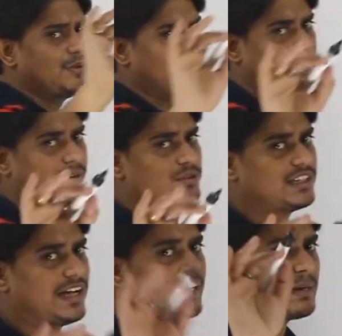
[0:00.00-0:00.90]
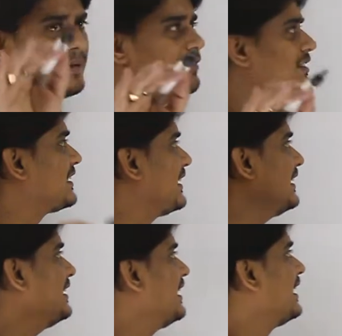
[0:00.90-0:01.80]
what I am trying to say. I will repeat once
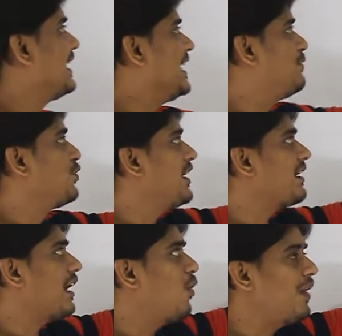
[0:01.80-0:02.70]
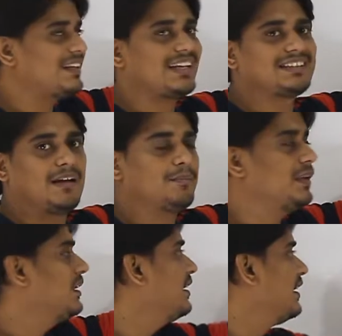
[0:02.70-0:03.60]
again. If you take Rahul as an
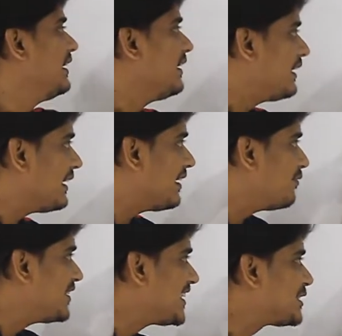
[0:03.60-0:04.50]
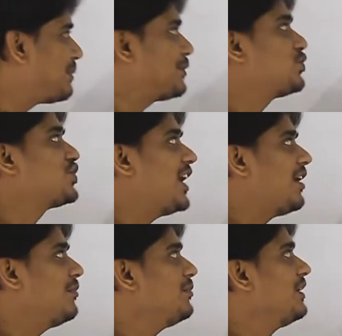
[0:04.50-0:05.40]
example, then with respect to
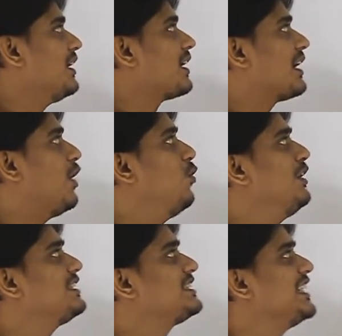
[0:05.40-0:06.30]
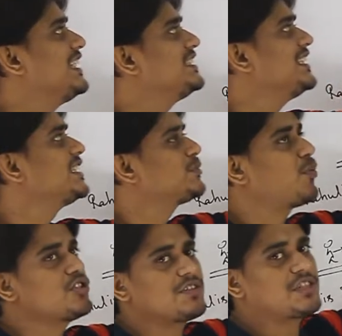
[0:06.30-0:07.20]
Shyam, Rahul is changing its
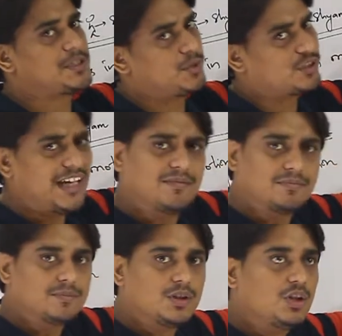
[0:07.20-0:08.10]
position with respect to time.